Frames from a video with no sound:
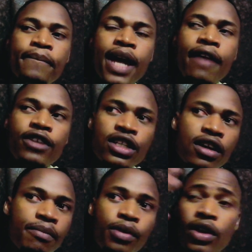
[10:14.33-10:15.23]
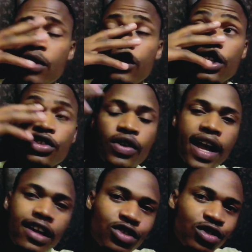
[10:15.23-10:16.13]
avatar body, which is your
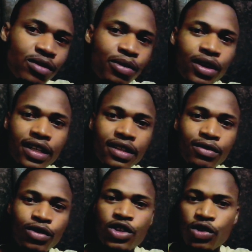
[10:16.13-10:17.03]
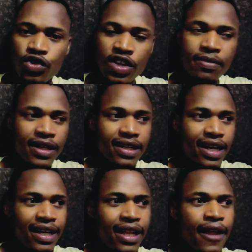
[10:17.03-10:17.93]
astral body, when you dream at
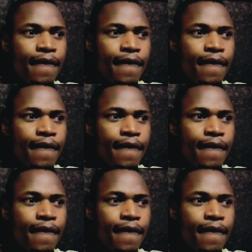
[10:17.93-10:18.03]
night,